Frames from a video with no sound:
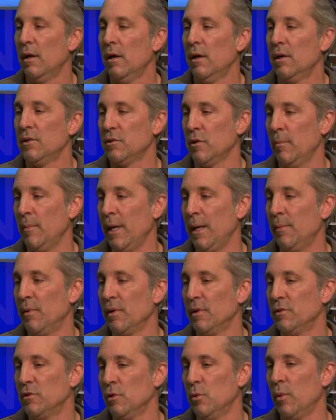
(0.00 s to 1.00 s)
So I'm able
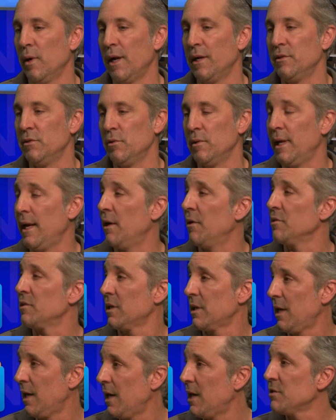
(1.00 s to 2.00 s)
to do what I do now as
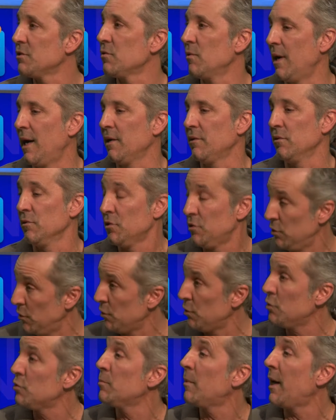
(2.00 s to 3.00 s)
a contractor, still
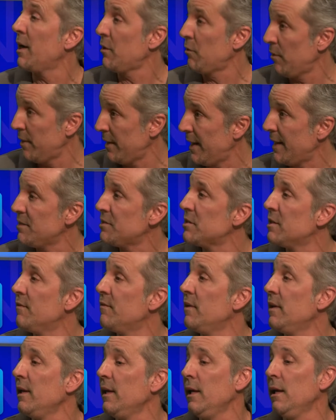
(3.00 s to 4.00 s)
use my
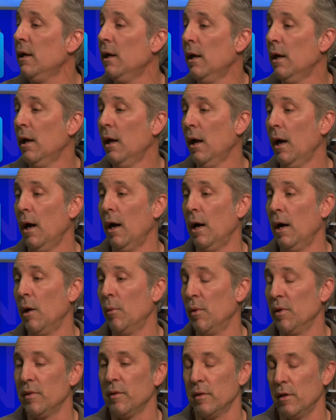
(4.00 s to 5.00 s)
creativity
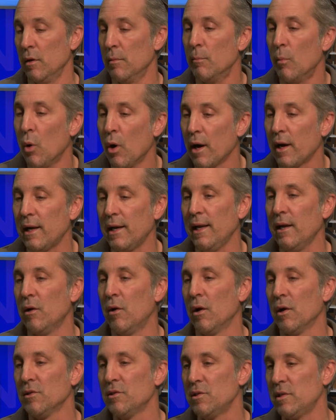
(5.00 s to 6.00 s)
with marketing
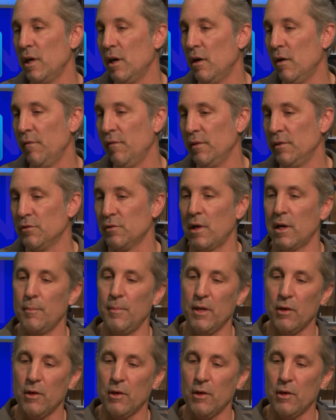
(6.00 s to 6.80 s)
ourselves and try to be